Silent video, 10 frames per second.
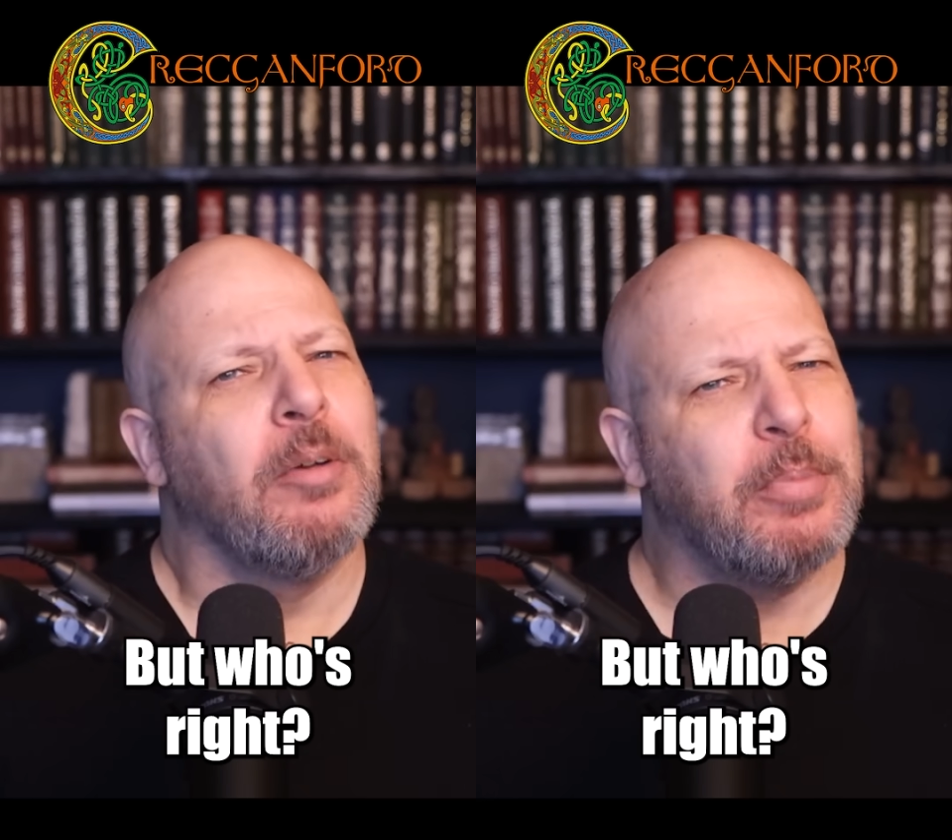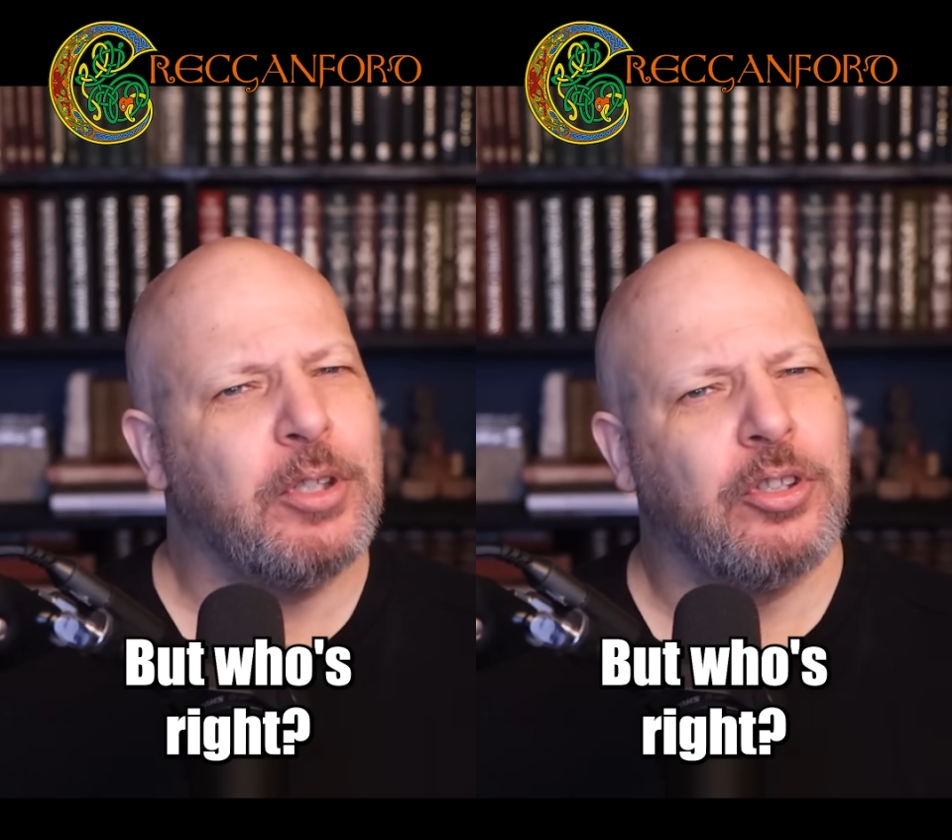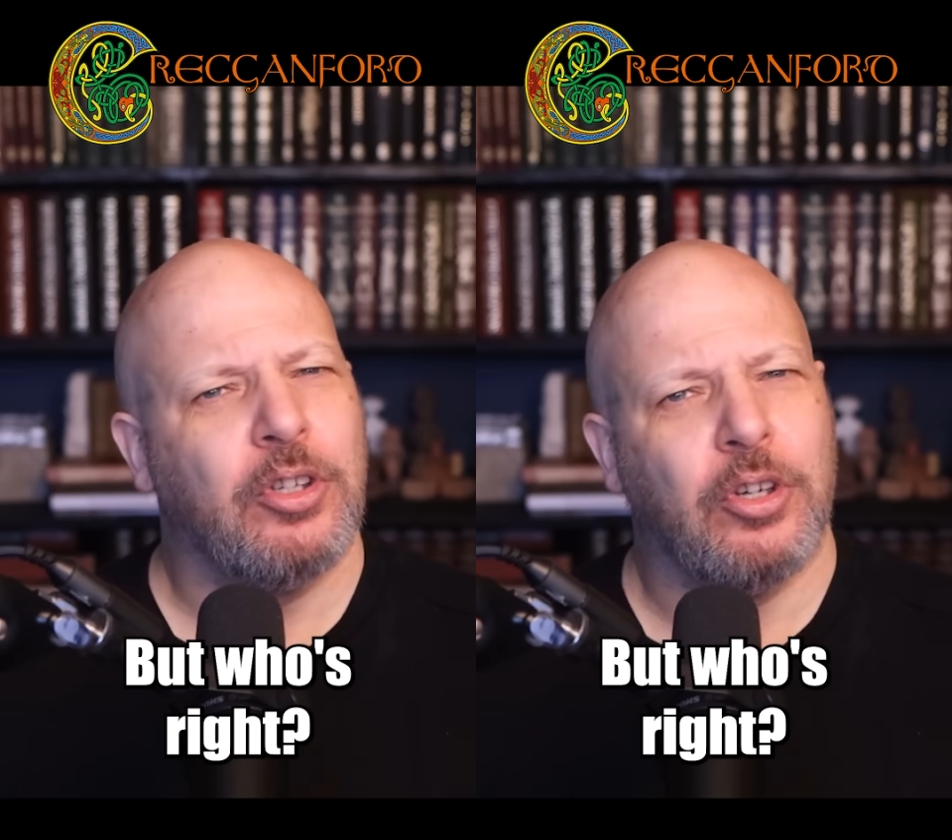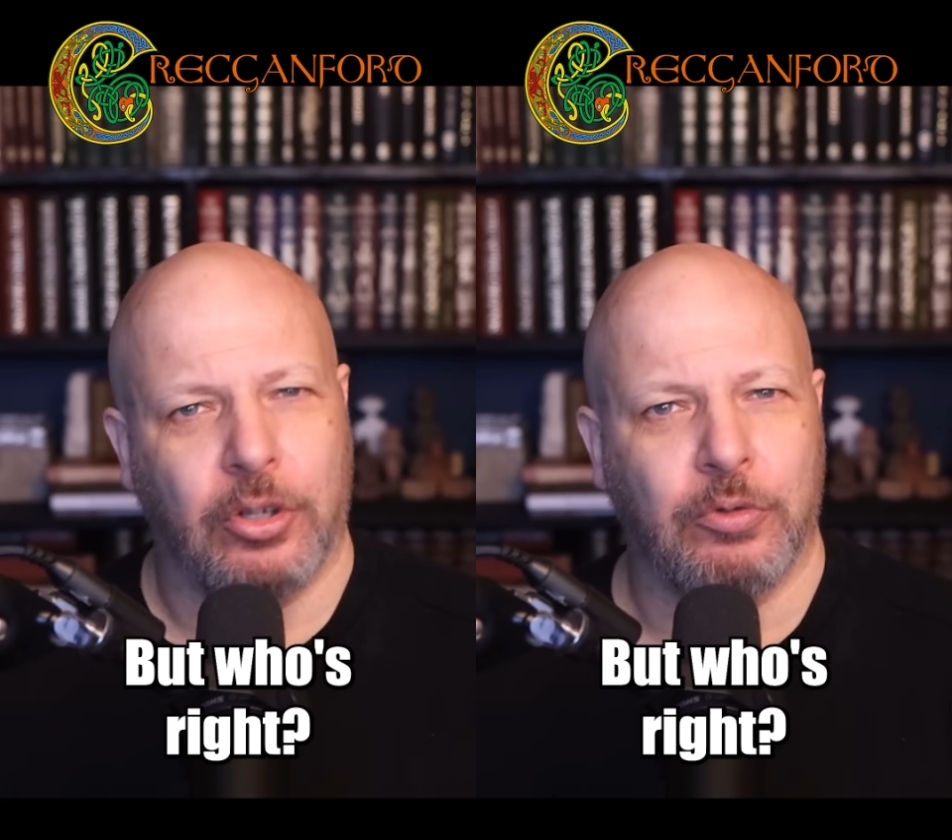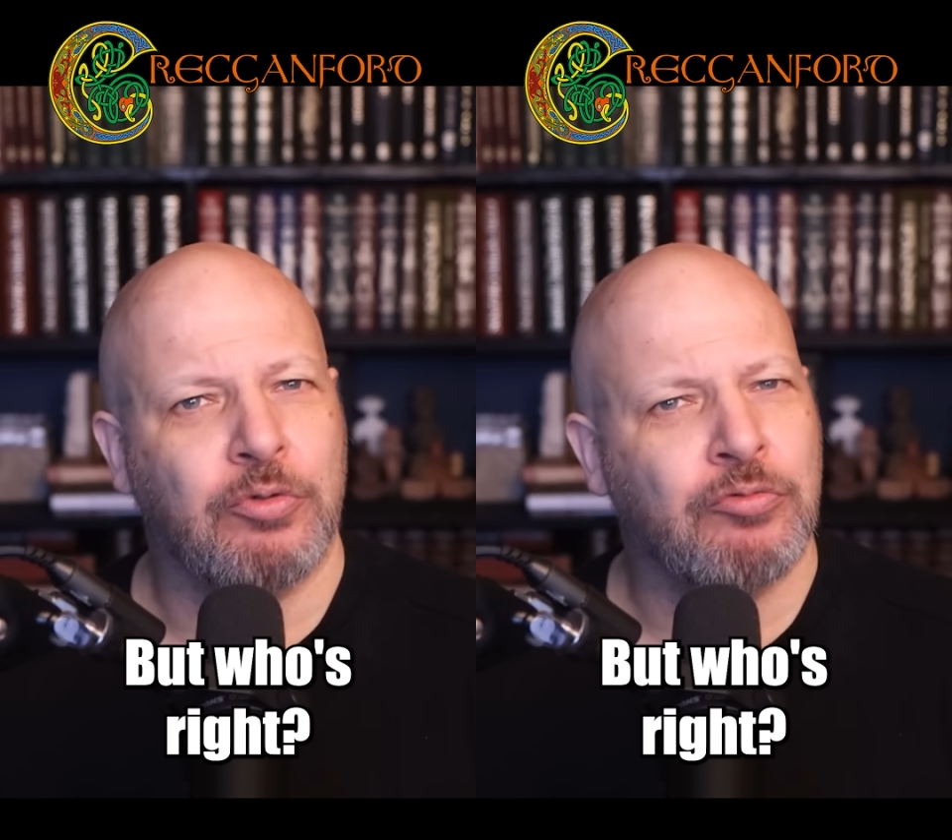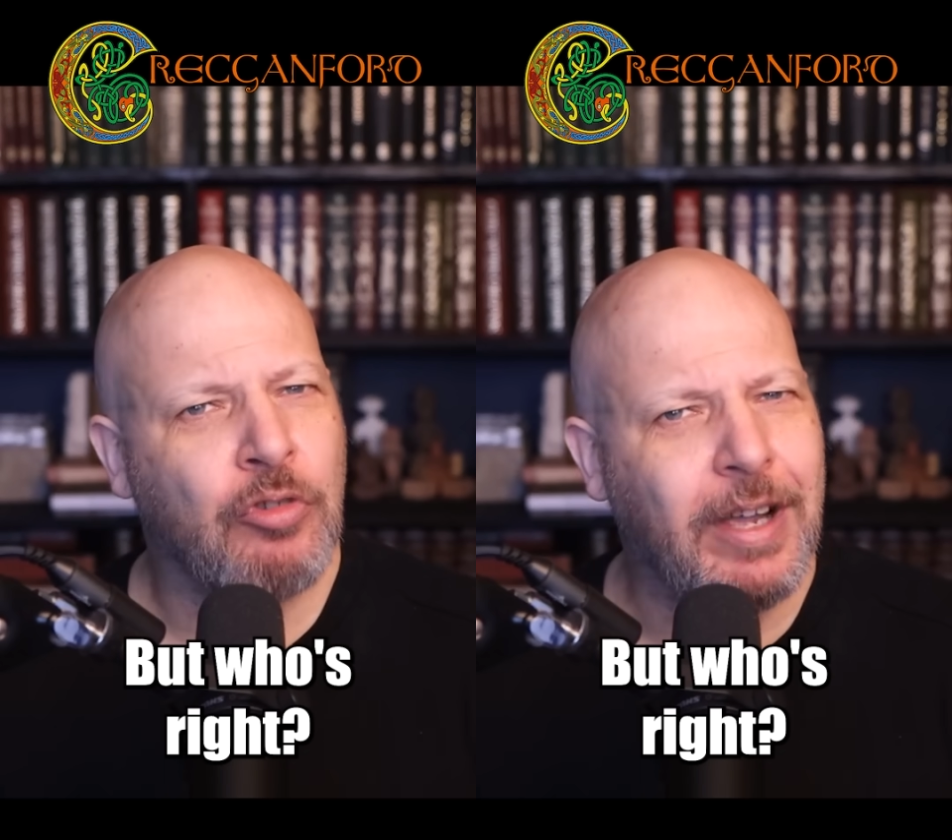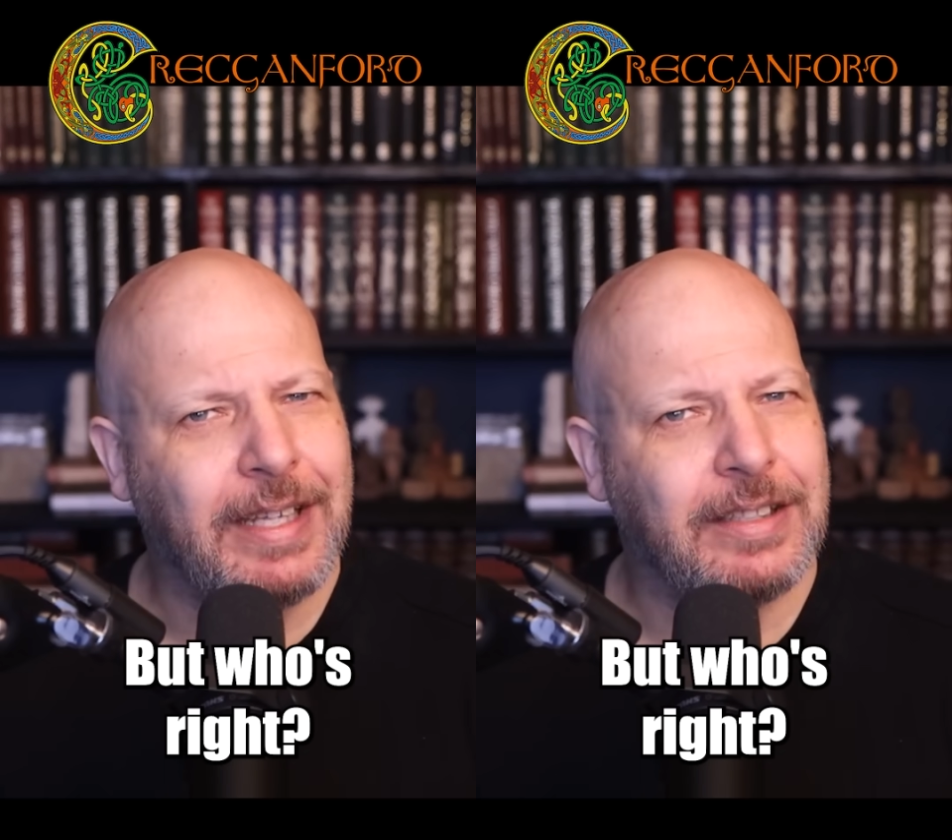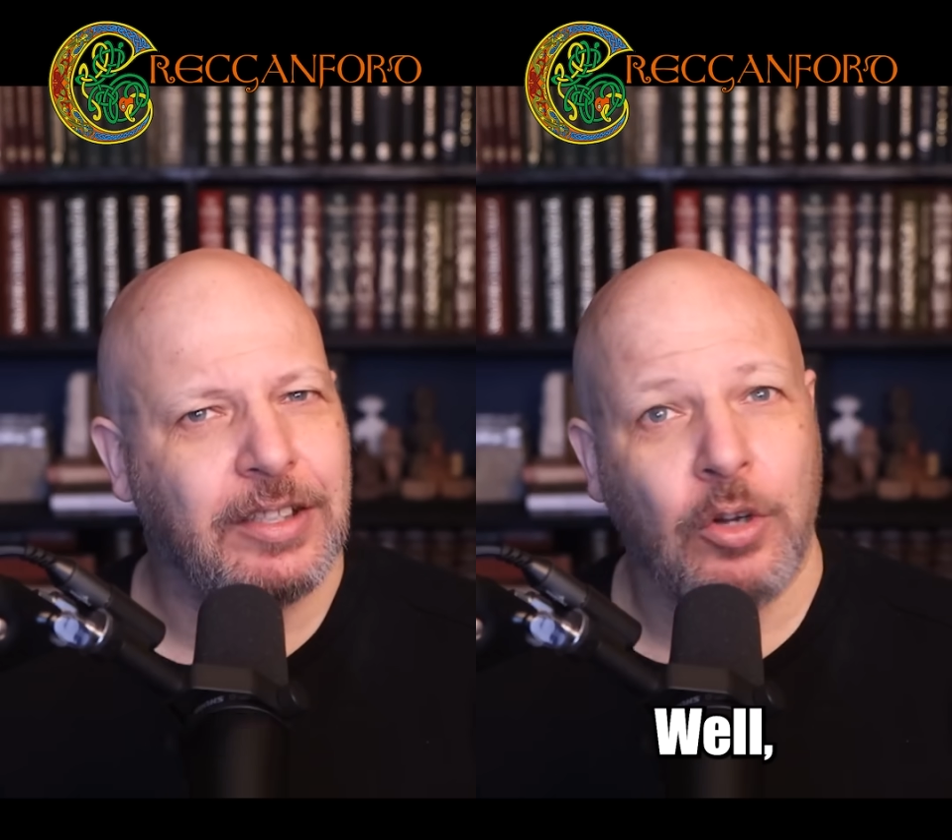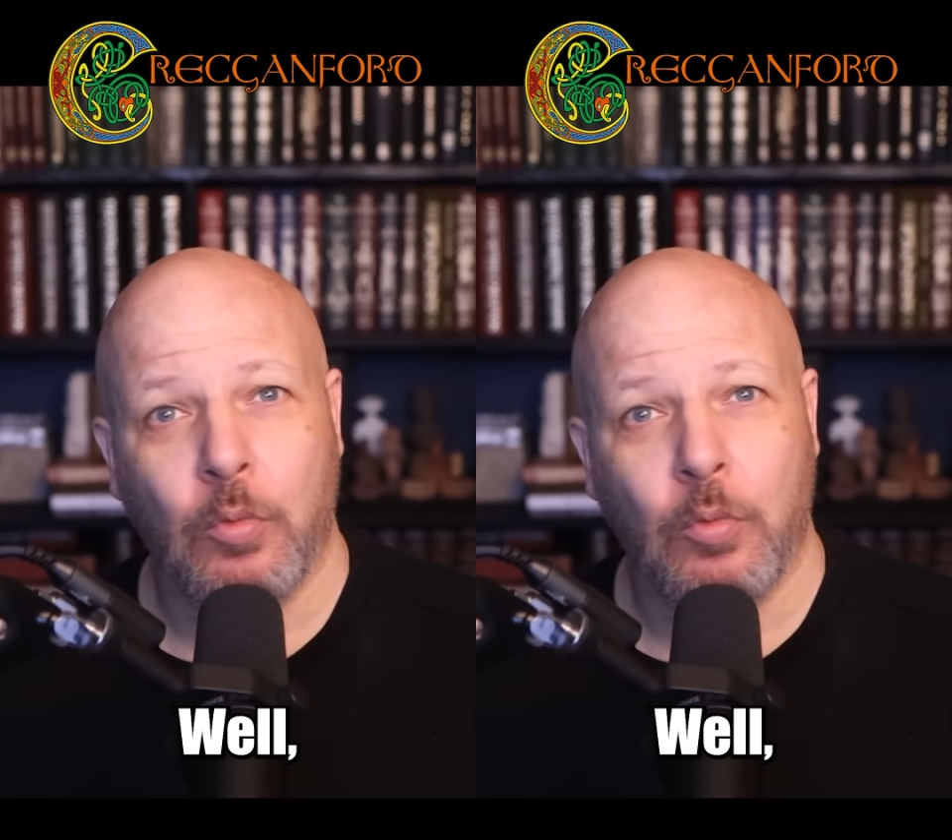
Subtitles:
But who's right?